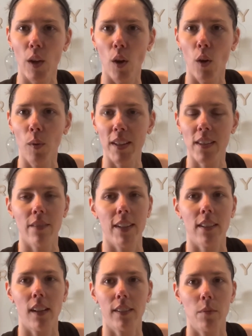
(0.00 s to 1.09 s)
once the face
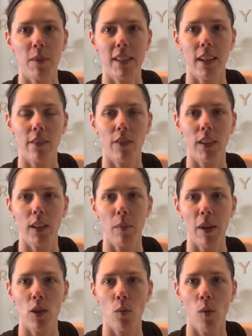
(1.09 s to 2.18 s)
cloths have been sitting for a little bit,
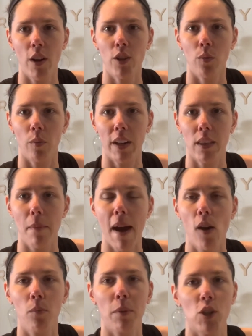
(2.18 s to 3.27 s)
you want to wring them
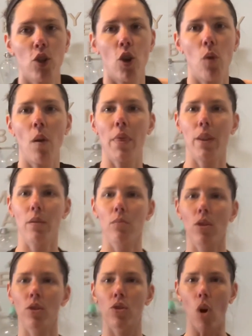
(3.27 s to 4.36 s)
out, but you don't want them
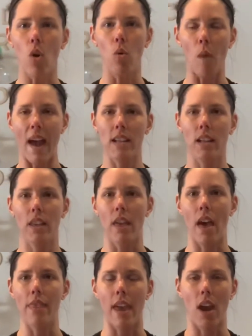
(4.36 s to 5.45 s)
so wet
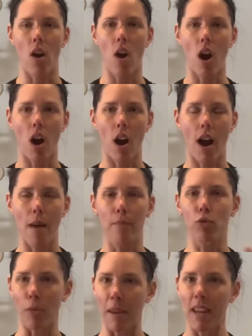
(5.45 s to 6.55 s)
that they are
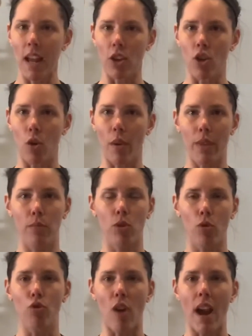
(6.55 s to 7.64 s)
dripping, and you don't want them so
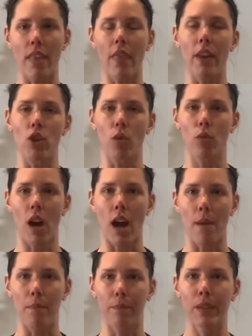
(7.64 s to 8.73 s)
dry that they don't
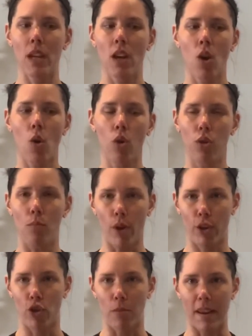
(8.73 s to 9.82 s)
hold the
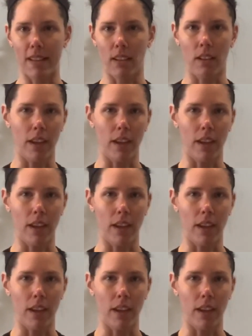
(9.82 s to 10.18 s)
moisture, basically.